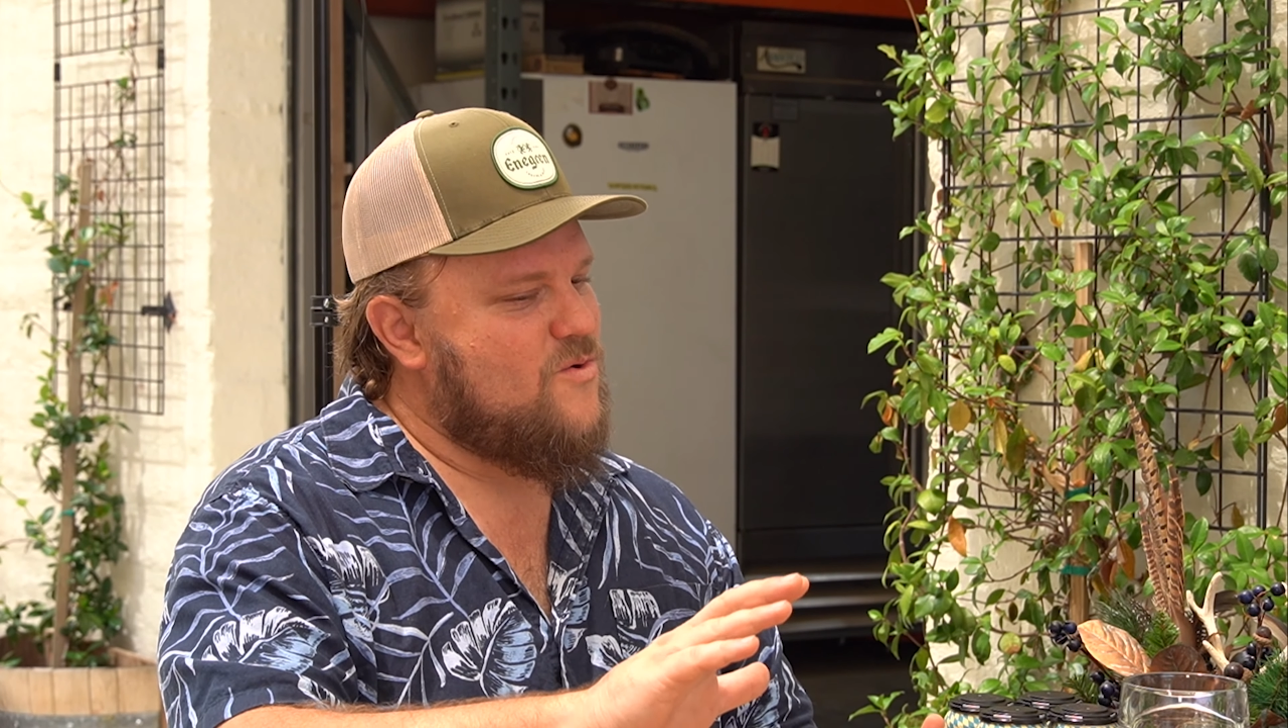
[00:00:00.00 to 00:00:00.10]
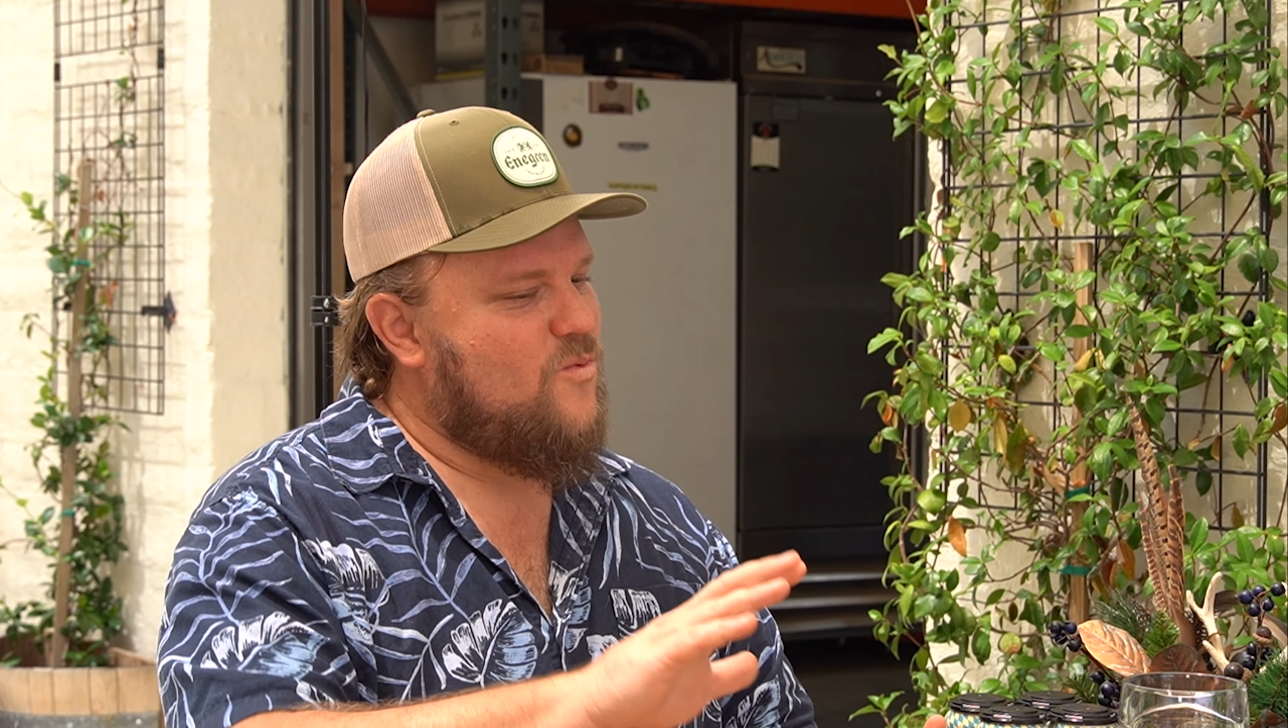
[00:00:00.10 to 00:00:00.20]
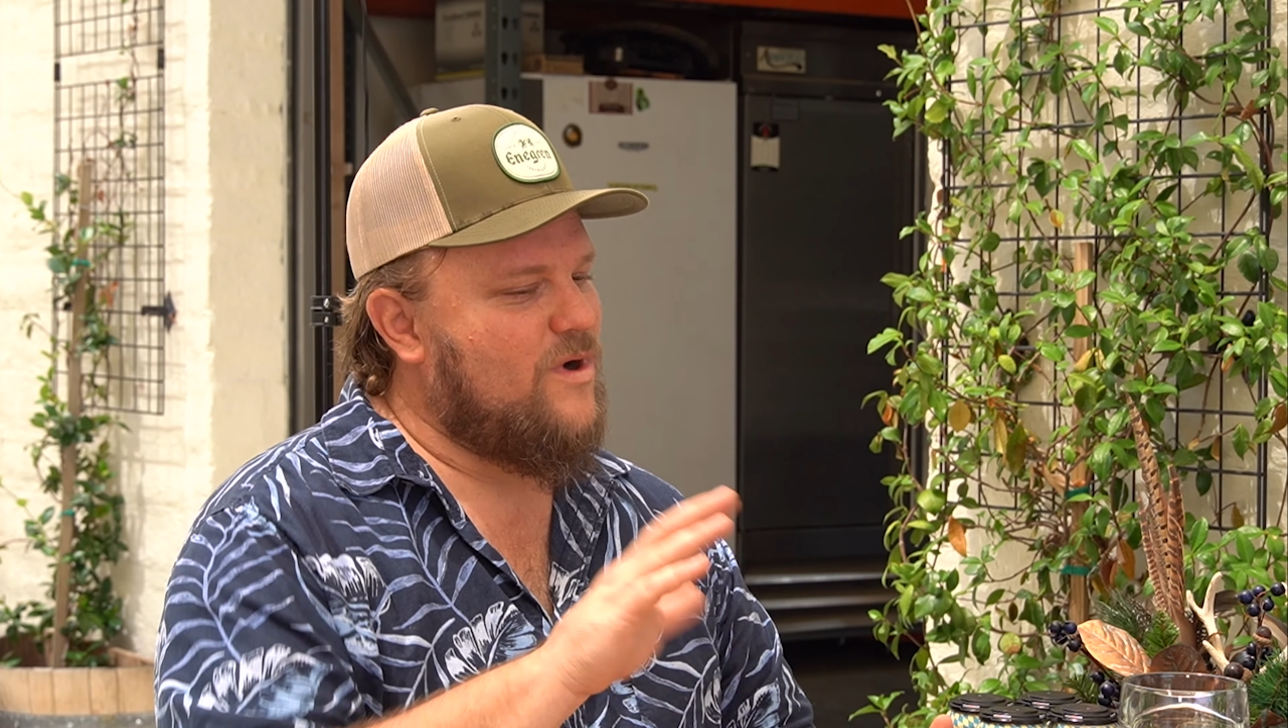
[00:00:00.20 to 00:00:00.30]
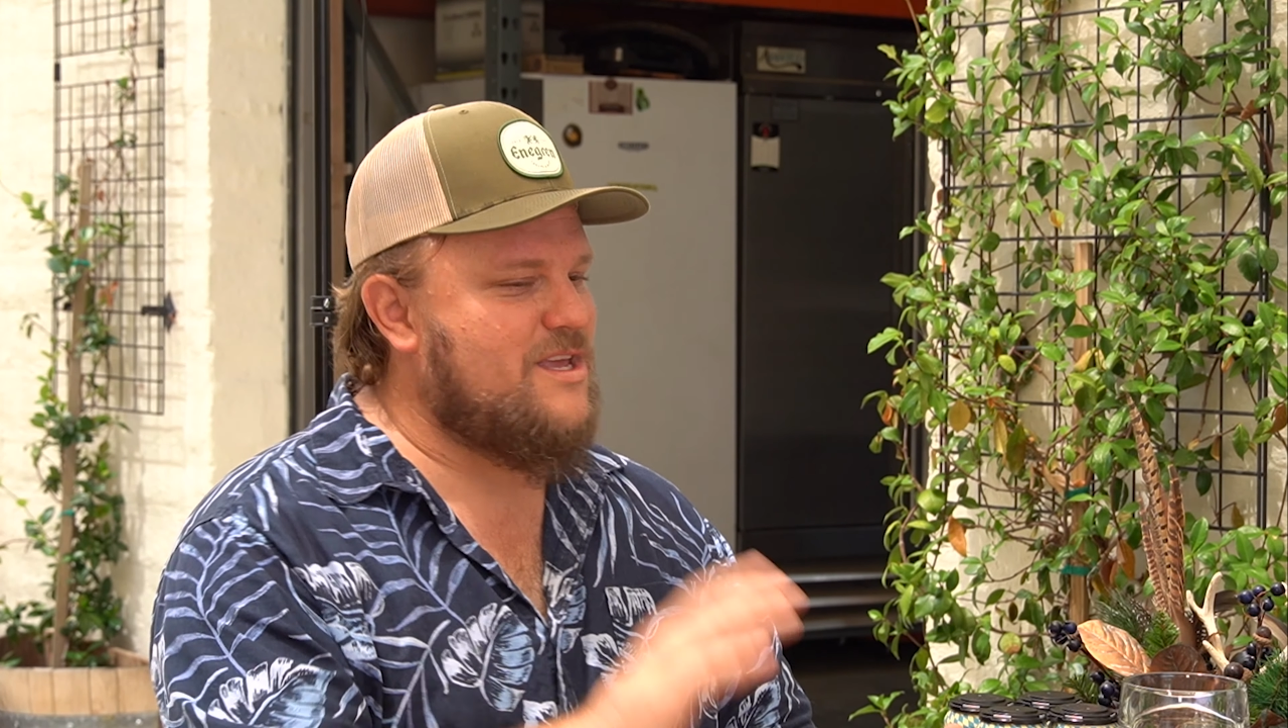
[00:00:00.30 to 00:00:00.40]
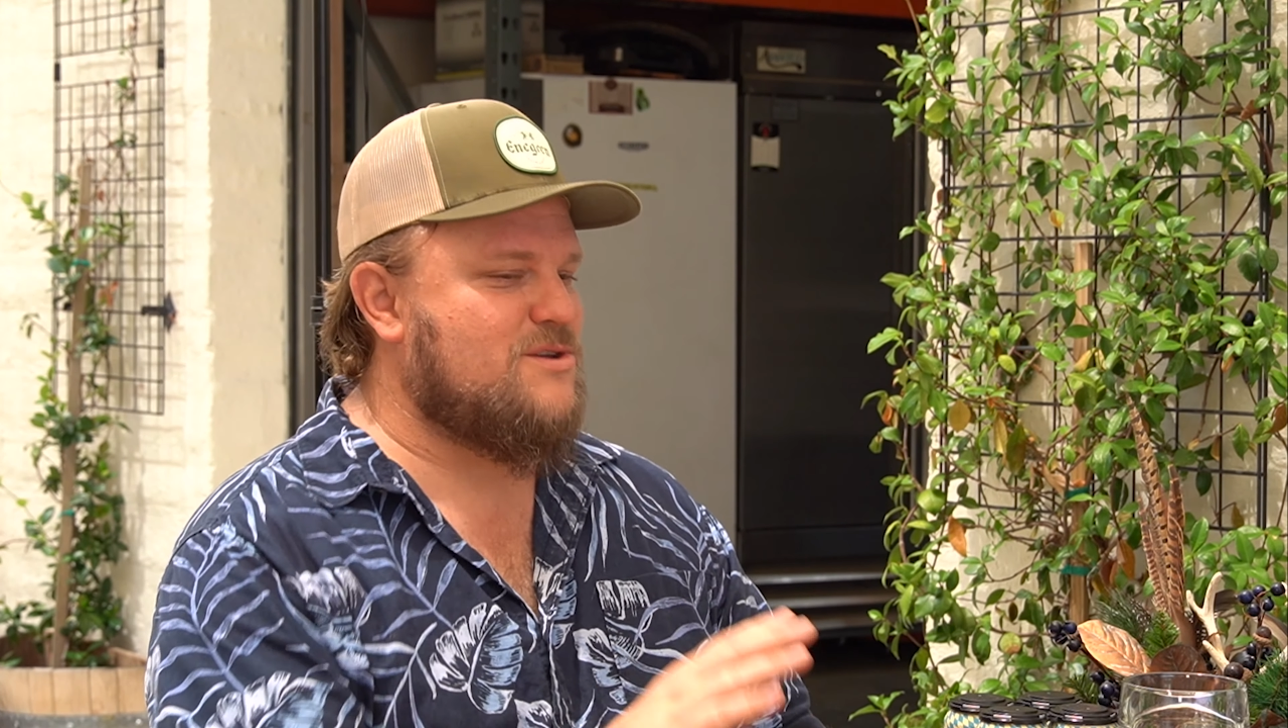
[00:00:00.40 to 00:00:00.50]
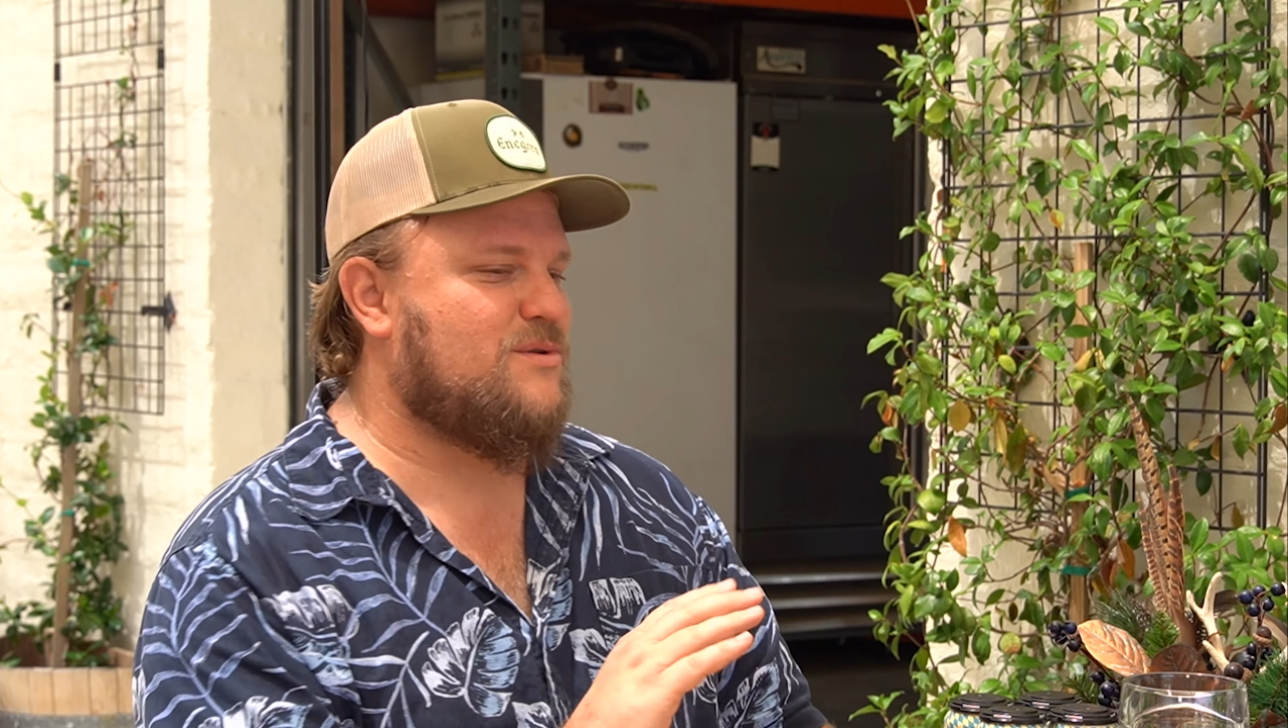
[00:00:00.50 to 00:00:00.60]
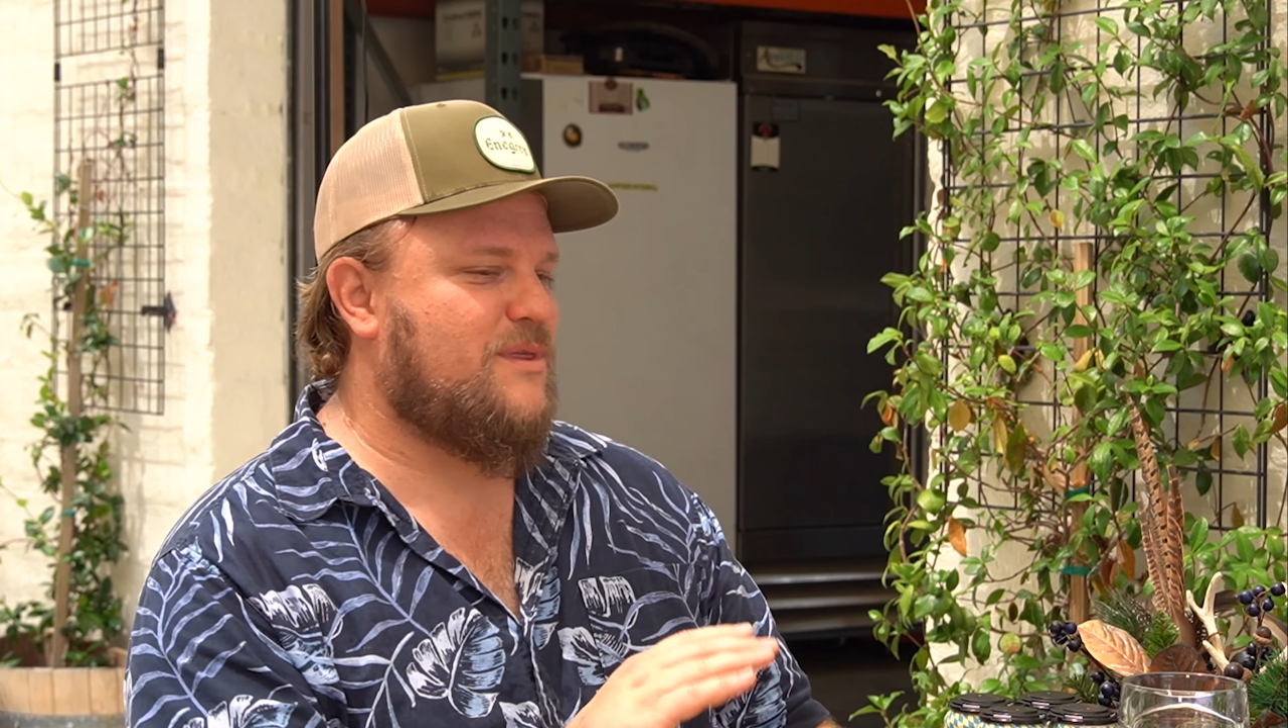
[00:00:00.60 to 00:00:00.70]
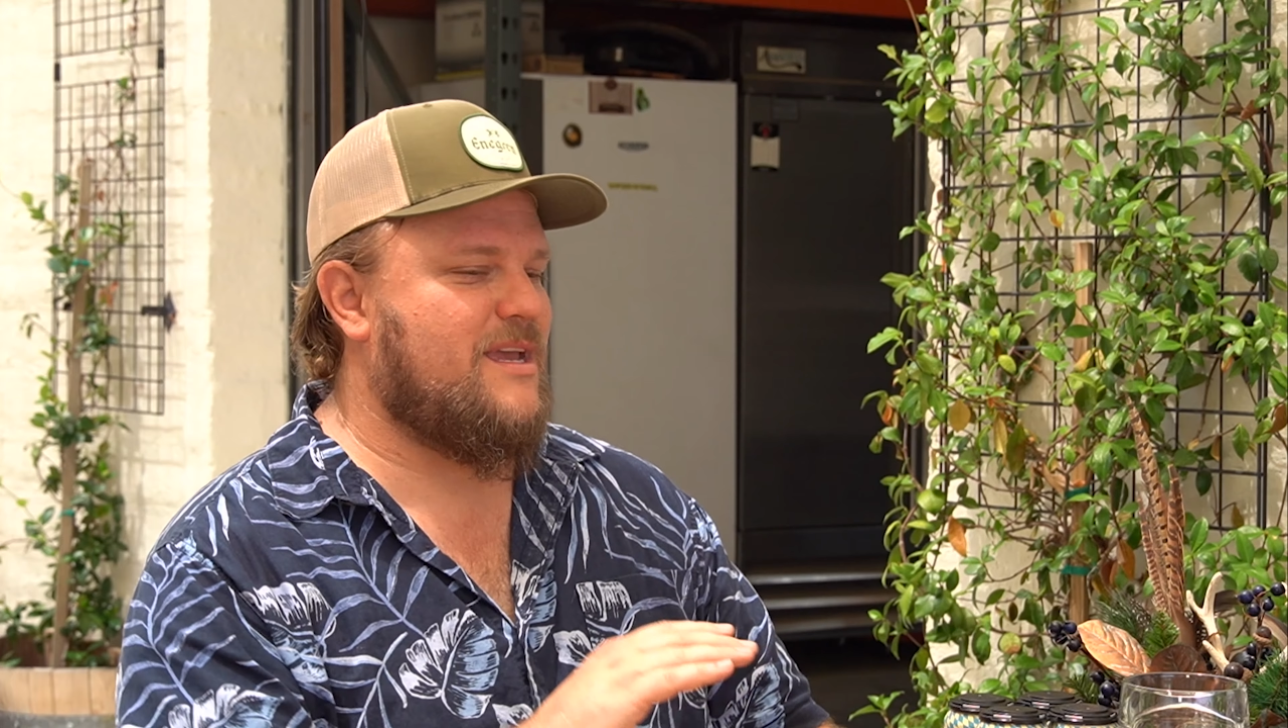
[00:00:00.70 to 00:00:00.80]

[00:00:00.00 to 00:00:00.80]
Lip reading: What do you,